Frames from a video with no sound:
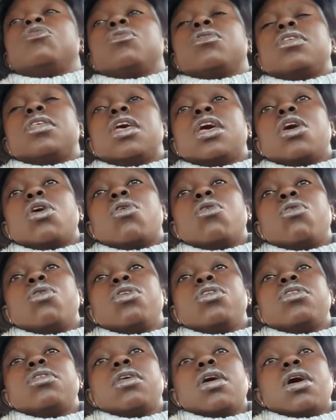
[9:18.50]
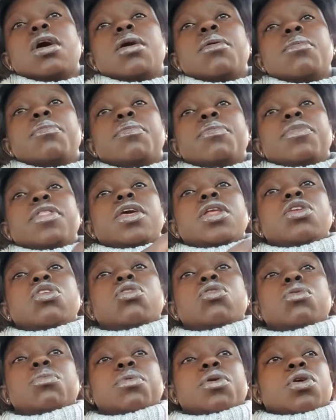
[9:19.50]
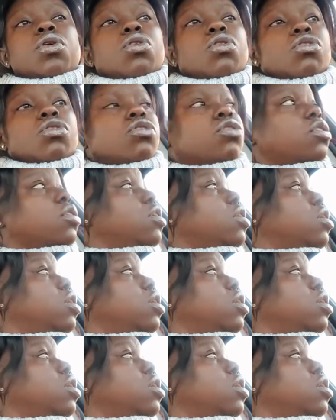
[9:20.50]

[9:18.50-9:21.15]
sure, saying, oh, it's, they do it because